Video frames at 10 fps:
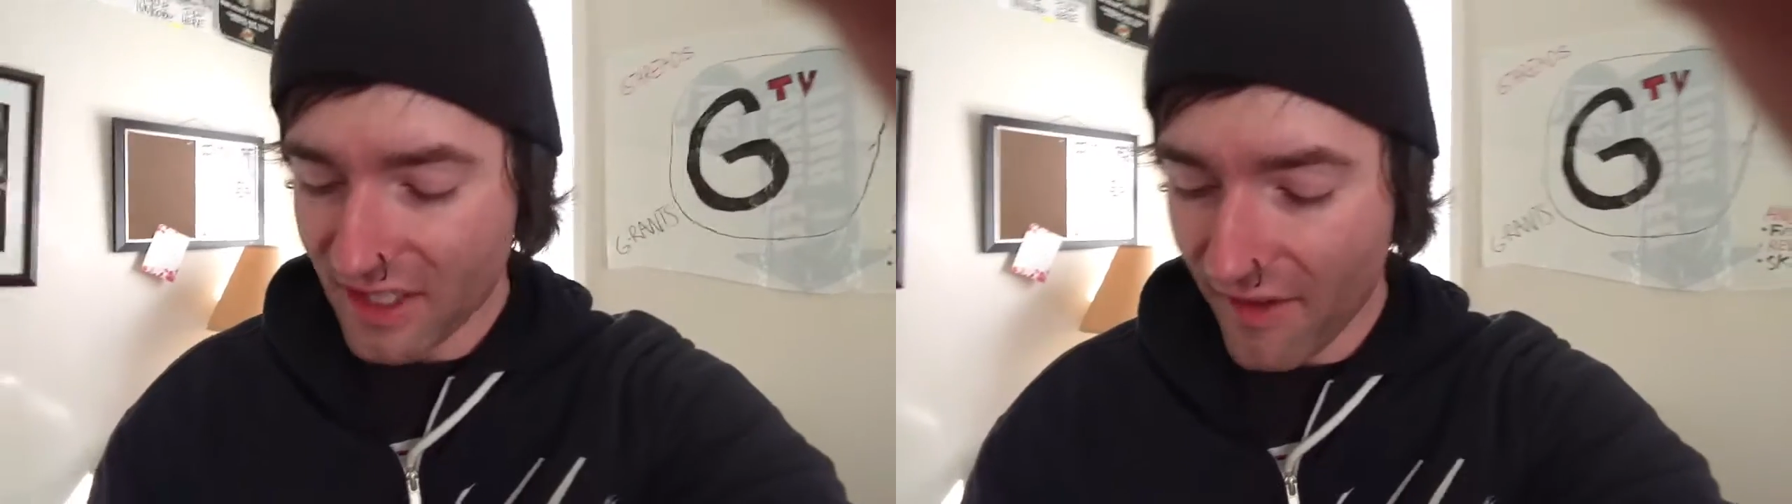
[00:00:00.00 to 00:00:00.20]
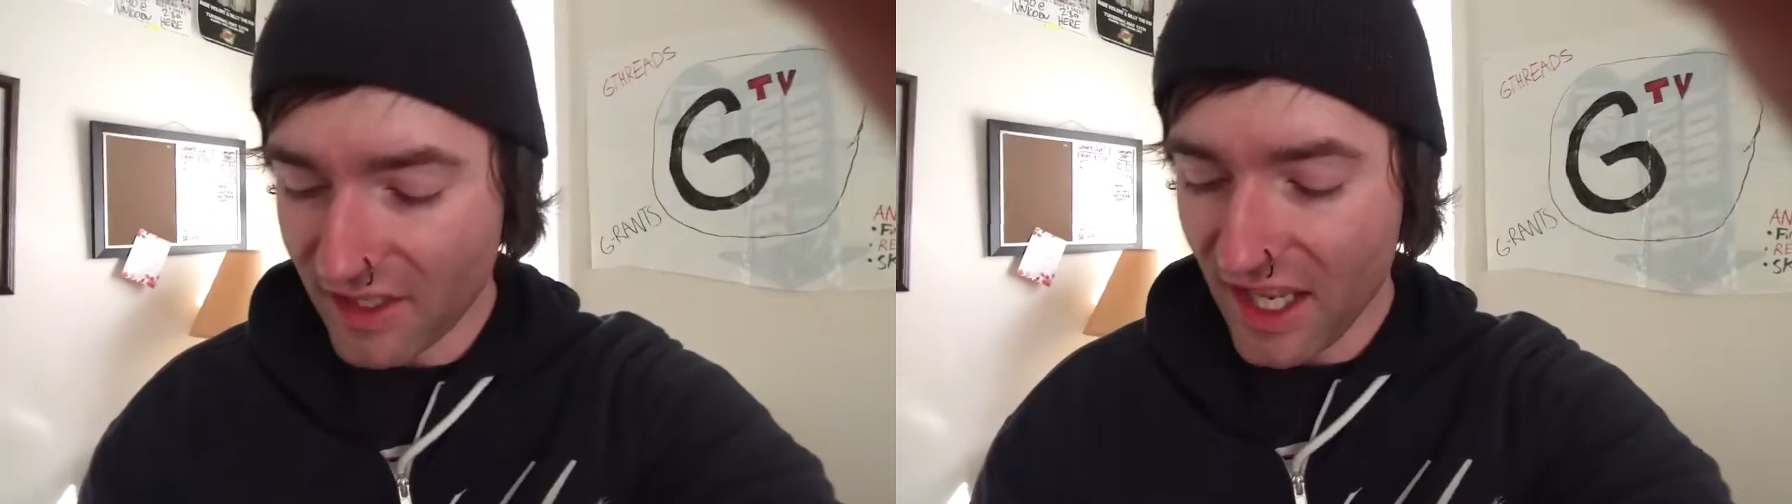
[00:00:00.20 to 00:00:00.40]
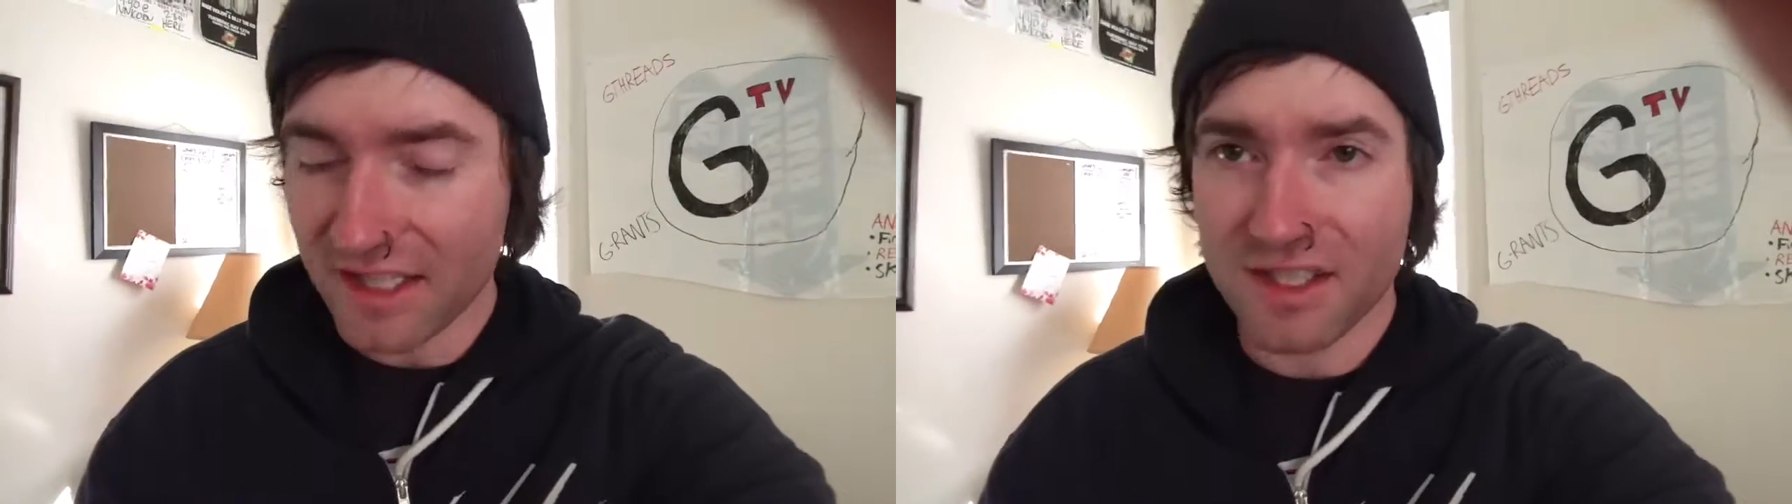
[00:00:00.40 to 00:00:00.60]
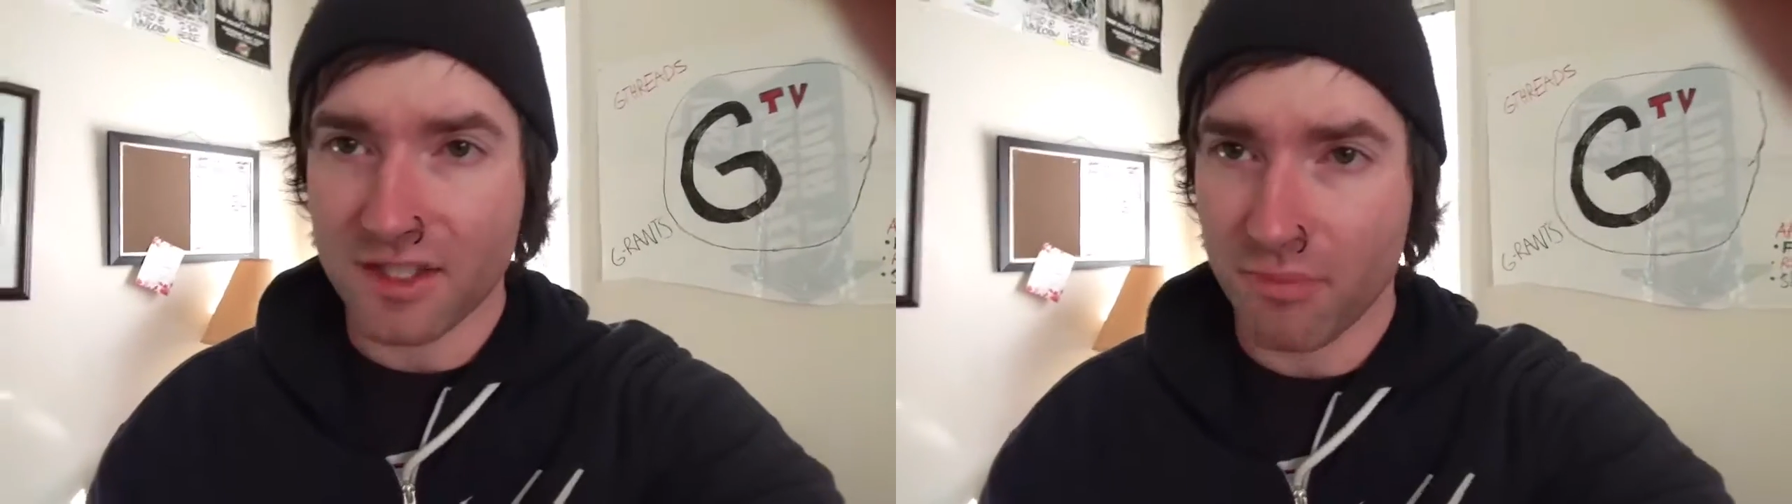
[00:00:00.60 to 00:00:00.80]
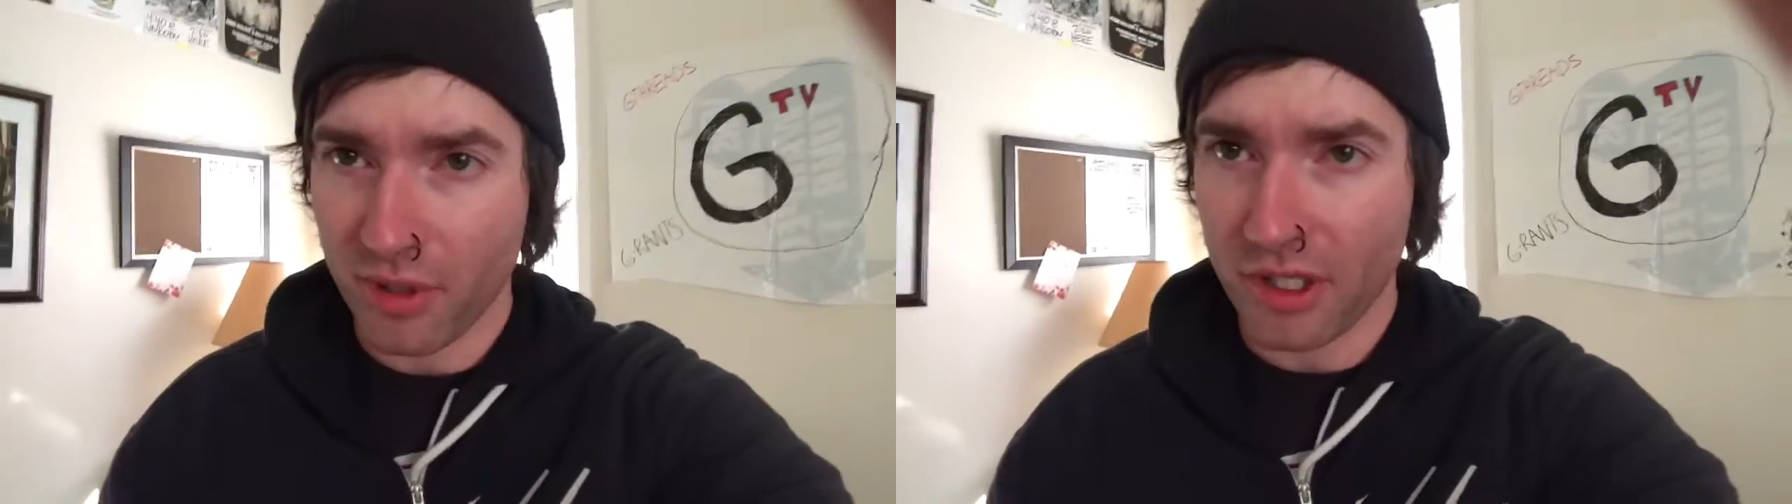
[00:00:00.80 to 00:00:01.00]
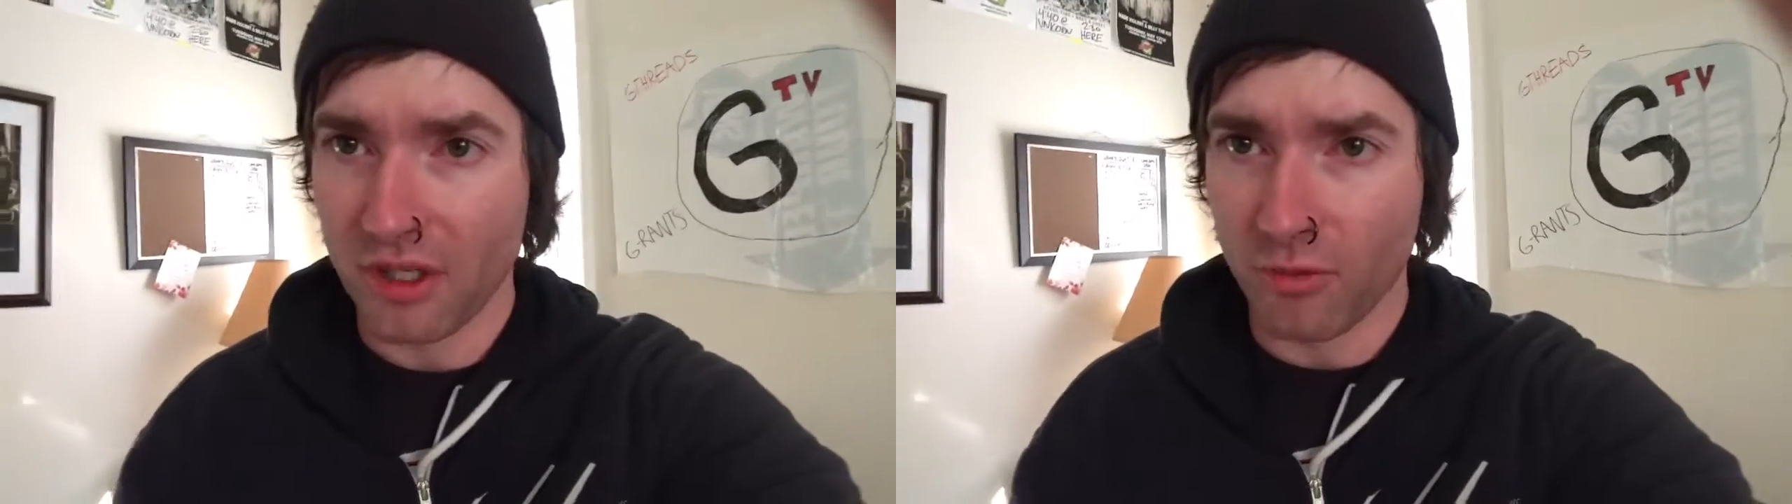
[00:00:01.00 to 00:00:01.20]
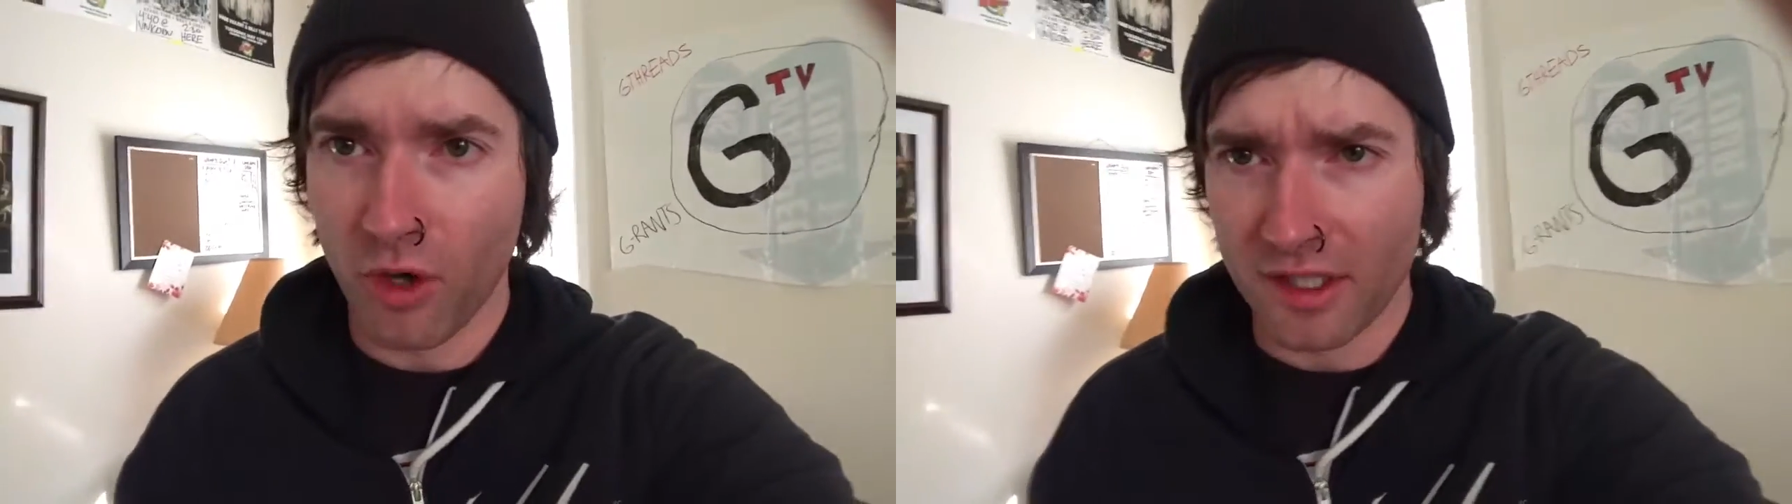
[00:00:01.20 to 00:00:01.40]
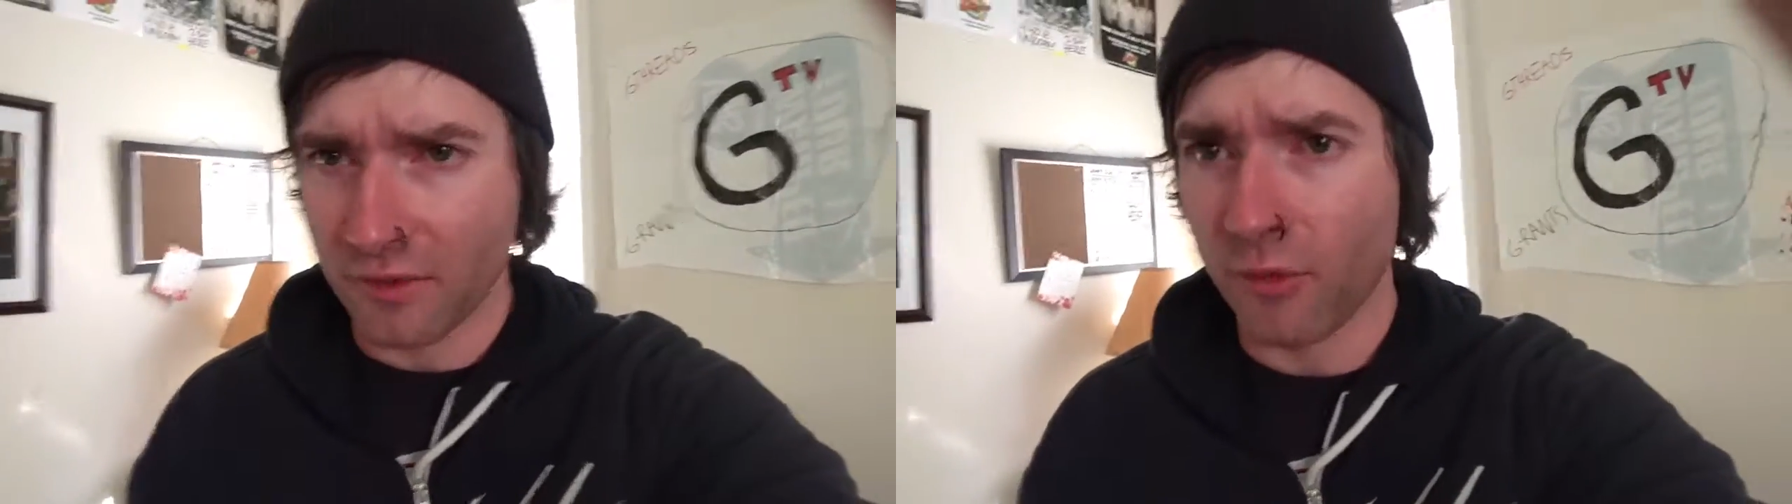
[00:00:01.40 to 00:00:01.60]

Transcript: Gavin Dance is a pretty good run.